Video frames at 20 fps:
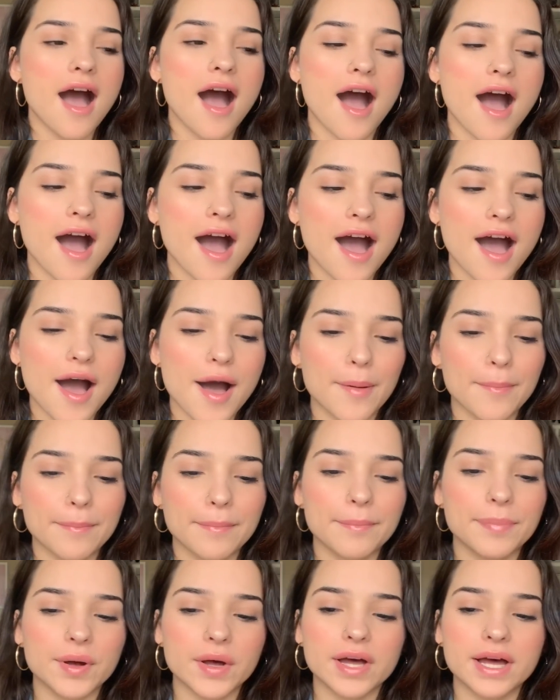
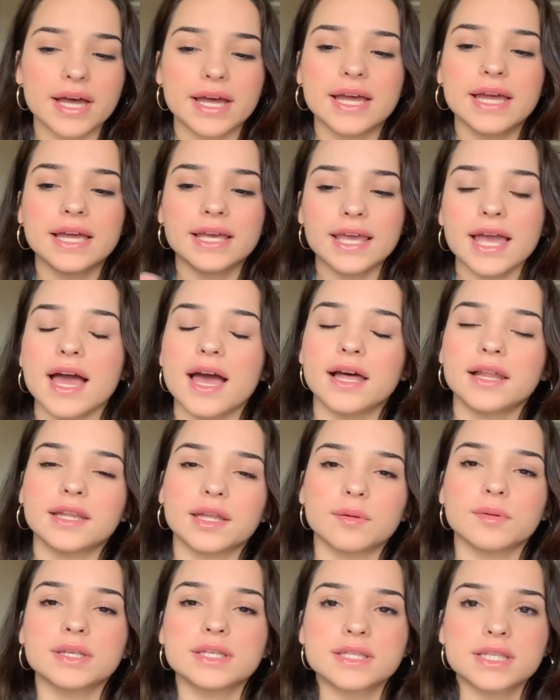But yeah,
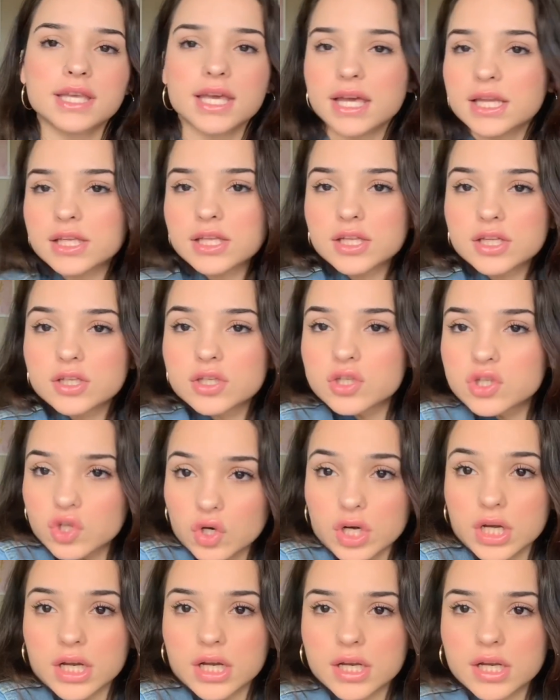let's get
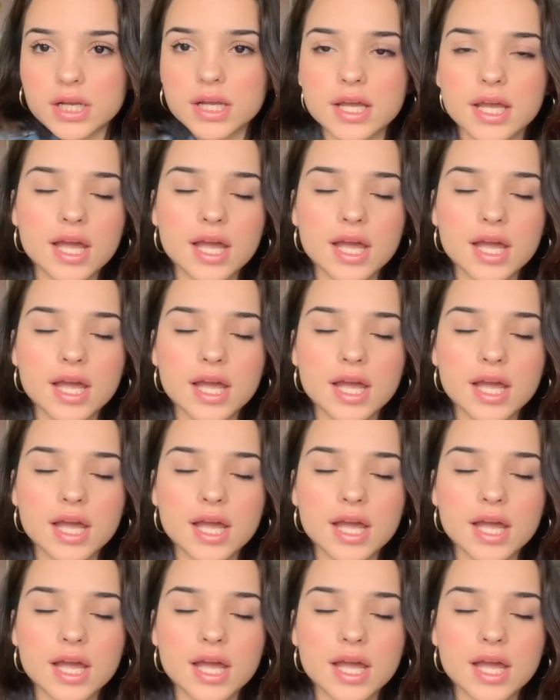started.